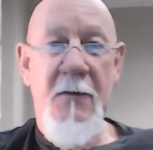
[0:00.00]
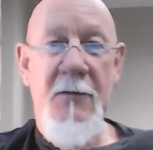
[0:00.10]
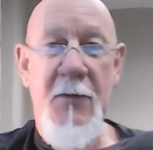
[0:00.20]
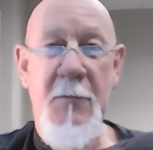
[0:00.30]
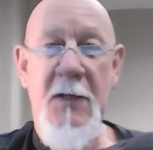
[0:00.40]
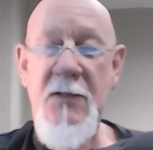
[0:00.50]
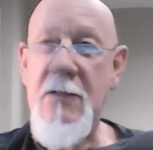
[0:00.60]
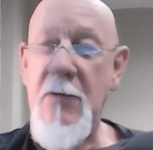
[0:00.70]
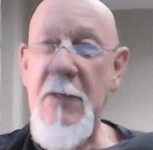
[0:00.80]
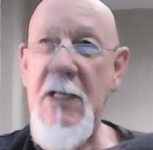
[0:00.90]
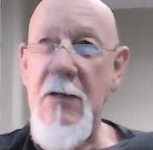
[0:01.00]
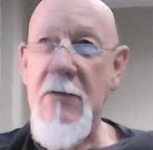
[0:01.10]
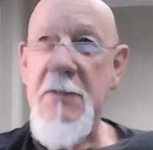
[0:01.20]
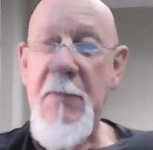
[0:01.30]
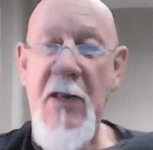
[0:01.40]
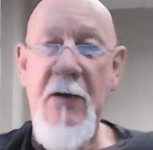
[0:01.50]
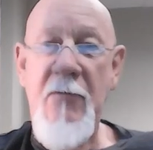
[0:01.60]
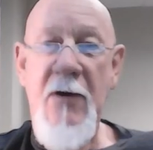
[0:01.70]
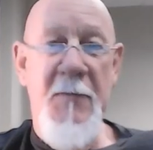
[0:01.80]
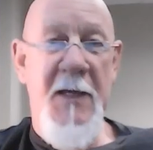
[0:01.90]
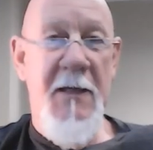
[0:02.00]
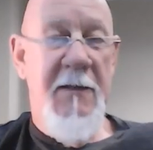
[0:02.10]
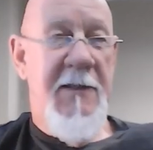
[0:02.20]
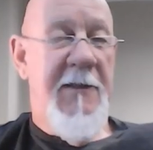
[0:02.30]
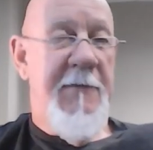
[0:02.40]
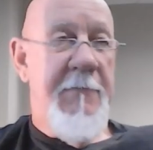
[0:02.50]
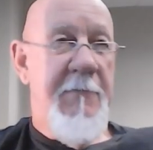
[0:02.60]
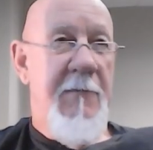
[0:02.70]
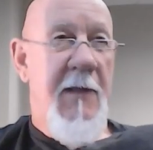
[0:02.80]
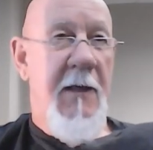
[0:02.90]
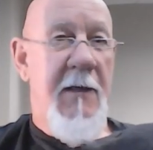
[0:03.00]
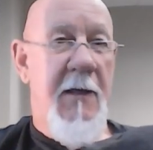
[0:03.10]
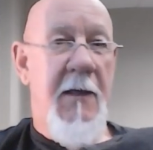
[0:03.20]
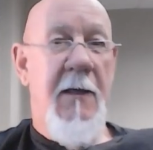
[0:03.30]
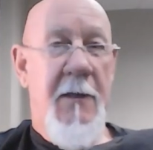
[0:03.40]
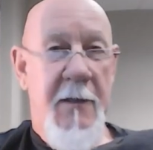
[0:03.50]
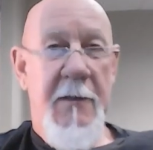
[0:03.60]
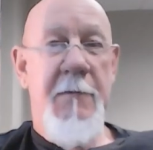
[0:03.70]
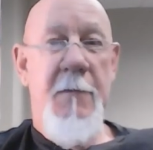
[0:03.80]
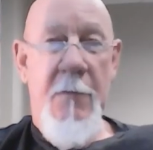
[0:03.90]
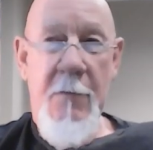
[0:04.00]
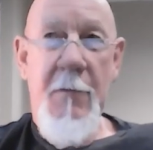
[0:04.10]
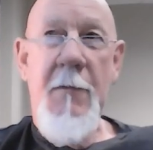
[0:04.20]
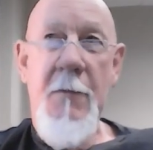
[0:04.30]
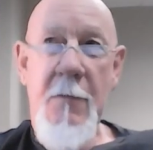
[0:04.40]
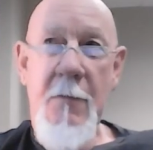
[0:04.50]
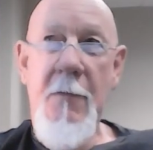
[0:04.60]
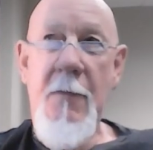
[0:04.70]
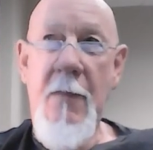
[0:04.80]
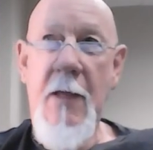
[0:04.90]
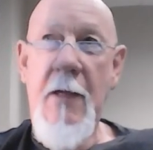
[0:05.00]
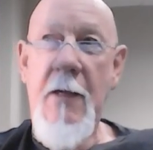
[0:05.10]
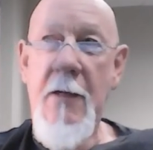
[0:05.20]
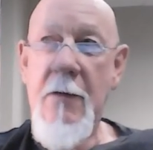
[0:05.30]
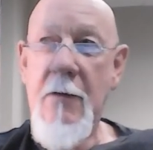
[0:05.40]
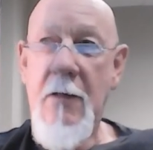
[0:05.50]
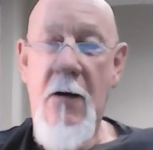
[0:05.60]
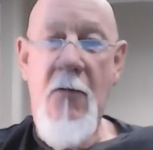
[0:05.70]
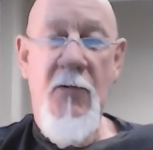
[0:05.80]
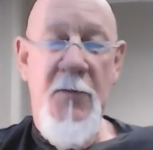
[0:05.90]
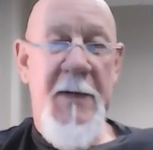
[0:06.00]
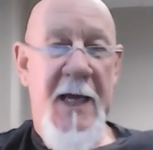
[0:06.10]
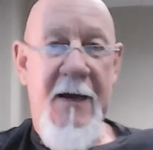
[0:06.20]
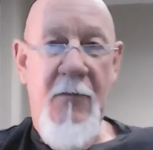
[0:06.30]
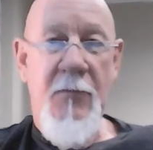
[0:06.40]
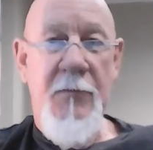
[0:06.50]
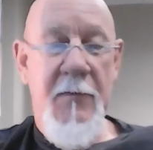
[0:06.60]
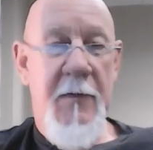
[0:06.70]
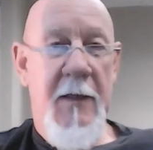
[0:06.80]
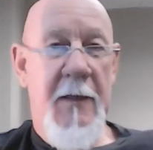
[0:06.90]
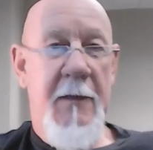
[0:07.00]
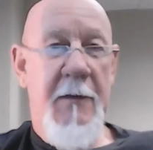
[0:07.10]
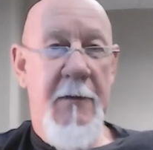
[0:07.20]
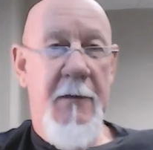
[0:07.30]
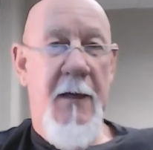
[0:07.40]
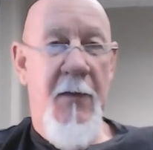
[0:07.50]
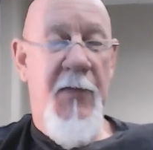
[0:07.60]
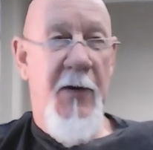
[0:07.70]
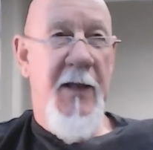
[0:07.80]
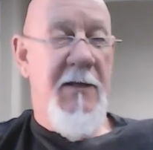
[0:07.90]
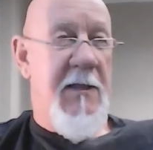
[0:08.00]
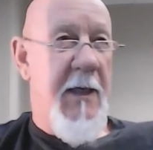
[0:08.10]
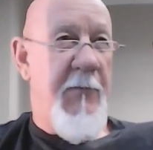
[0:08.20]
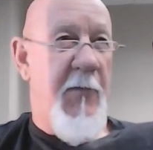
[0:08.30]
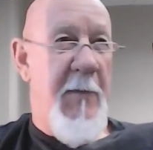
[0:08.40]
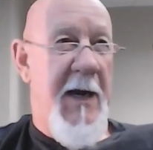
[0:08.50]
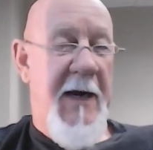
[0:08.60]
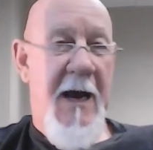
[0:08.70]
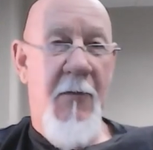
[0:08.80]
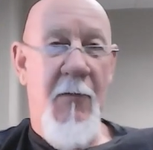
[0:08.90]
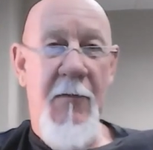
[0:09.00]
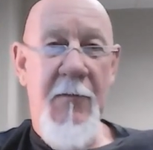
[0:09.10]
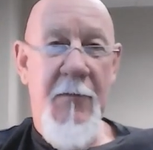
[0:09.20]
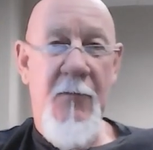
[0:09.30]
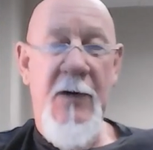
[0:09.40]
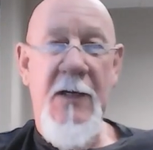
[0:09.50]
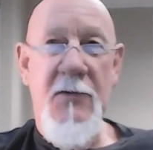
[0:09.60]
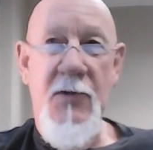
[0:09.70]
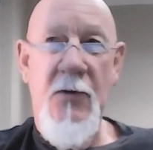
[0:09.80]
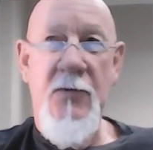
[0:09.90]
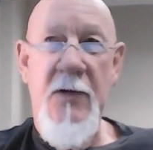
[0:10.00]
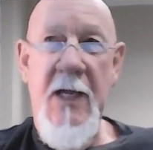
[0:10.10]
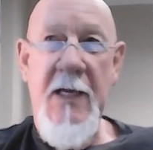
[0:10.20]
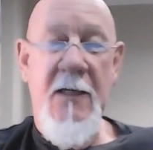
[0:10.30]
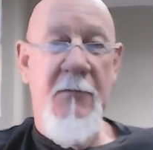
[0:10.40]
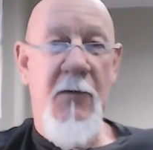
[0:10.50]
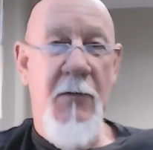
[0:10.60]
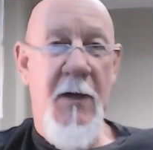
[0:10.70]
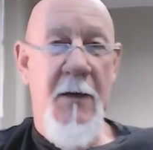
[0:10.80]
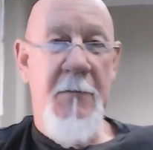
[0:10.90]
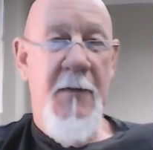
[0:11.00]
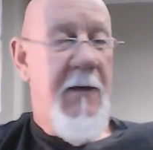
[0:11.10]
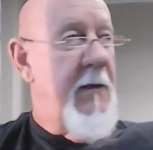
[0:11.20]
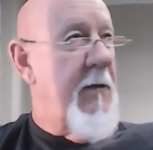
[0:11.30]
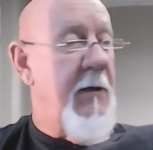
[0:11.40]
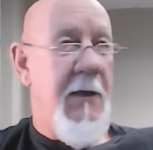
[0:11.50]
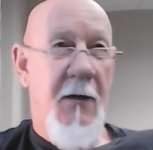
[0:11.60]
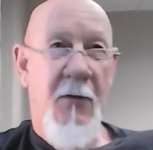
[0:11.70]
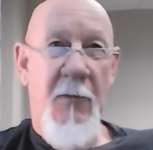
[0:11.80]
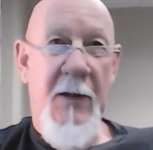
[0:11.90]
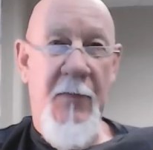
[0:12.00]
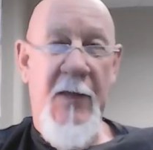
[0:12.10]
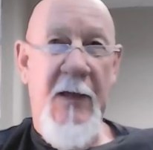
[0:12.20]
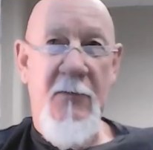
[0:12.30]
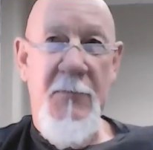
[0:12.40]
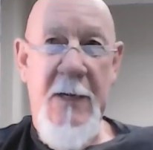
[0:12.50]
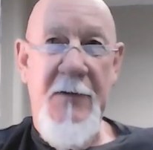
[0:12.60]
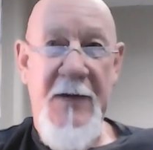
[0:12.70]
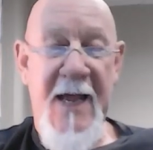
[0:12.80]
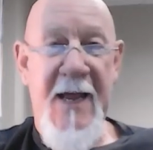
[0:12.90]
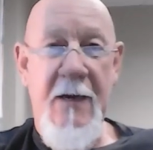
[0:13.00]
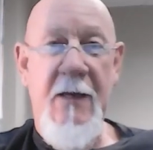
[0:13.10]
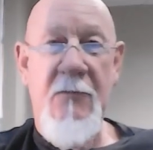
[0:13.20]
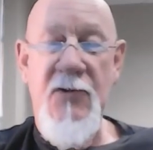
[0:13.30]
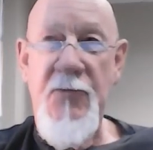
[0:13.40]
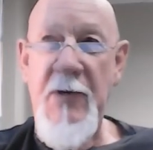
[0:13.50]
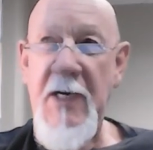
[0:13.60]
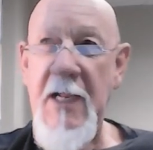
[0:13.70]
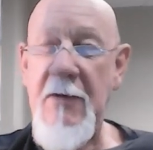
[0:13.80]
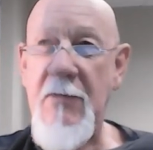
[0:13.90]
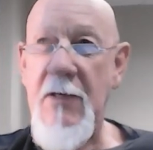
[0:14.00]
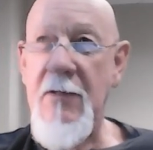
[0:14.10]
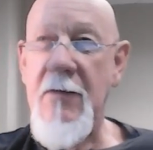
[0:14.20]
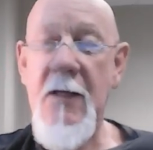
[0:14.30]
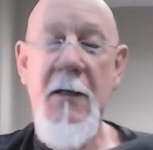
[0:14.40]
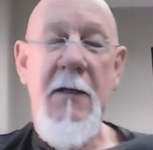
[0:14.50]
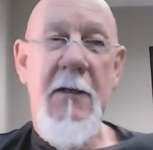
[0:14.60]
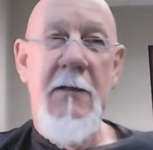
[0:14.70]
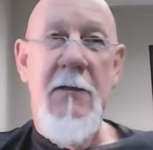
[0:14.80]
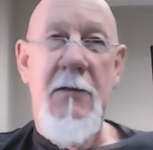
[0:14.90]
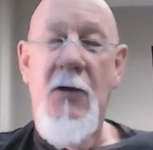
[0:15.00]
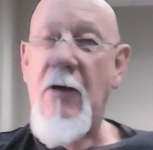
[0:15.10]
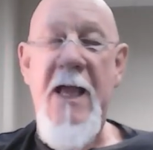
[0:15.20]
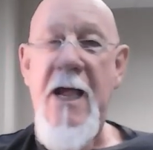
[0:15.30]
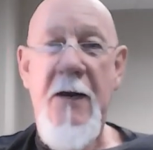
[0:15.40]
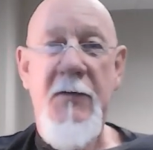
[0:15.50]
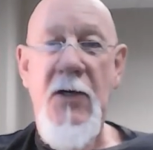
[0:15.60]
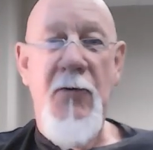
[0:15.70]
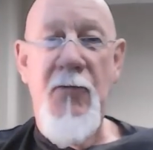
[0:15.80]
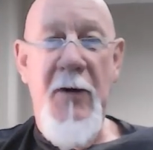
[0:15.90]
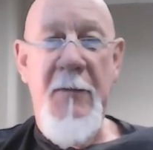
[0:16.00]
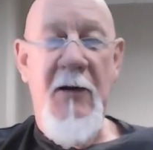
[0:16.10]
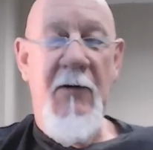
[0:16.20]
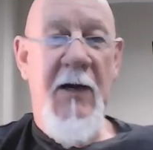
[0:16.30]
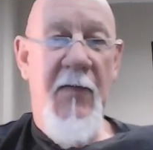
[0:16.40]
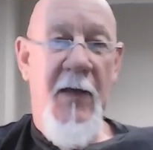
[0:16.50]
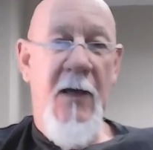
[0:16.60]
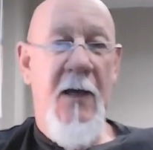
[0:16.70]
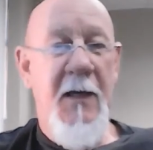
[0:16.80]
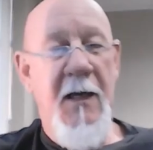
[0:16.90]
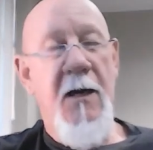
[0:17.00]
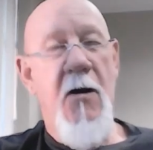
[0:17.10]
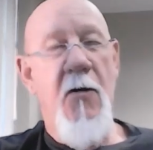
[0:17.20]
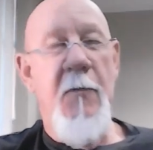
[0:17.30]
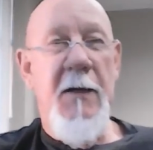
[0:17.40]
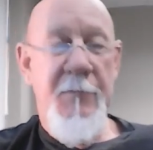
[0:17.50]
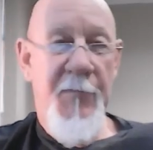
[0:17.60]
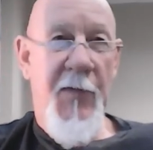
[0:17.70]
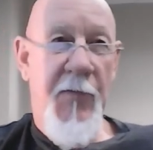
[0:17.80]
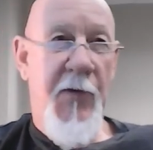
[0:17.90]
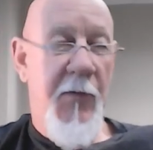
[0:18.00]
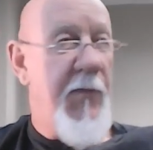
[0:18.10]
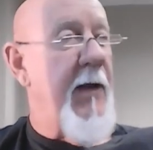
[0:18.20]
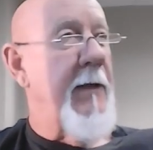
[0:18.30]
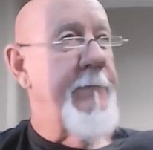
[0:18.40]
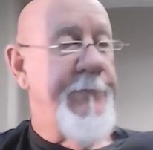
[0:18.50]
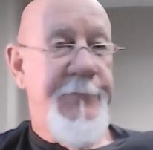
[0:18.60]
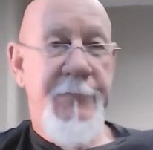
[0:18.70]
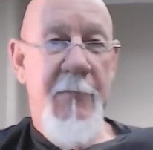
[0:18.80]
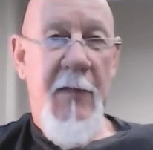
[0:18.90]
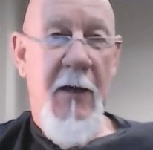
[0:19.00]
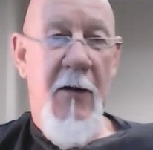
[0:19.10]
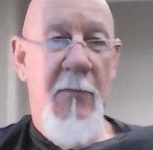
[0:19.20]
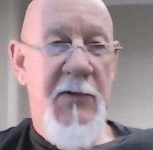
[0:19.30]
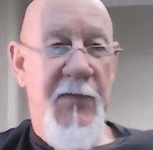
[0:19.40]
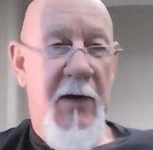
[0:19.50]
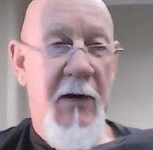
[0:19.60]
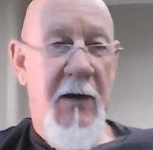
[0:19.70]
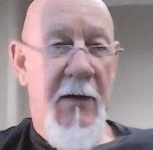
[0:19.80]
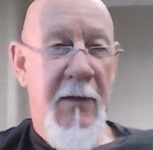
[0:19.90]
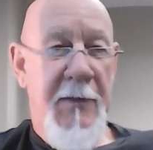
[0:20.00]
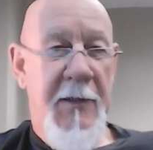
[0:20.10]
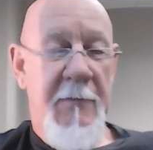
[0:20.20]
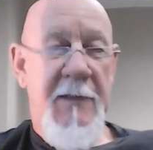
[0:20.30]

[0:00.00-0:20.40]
Too many years of playing rugby, and they conked me out, and I thought I'd slept for about an hour. Went in surgery at 8, woke up looking all around, thinking it was about 9, and it was 3 in the afternoon. Totally out of it, no dreaming or anything. And then coma, the third thing. Coma is very odd.